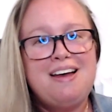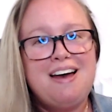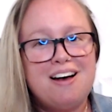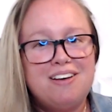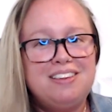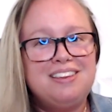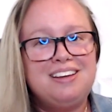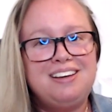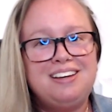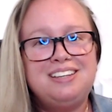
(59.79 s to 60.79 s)

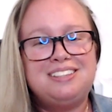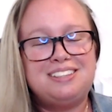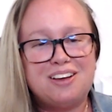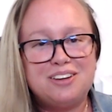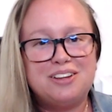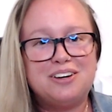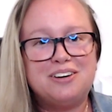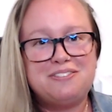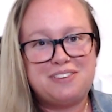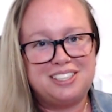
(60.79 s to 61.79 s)
healthy
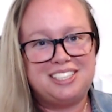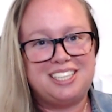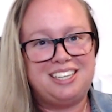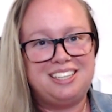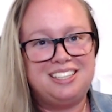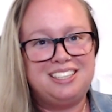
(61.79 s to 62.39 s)
cellular function.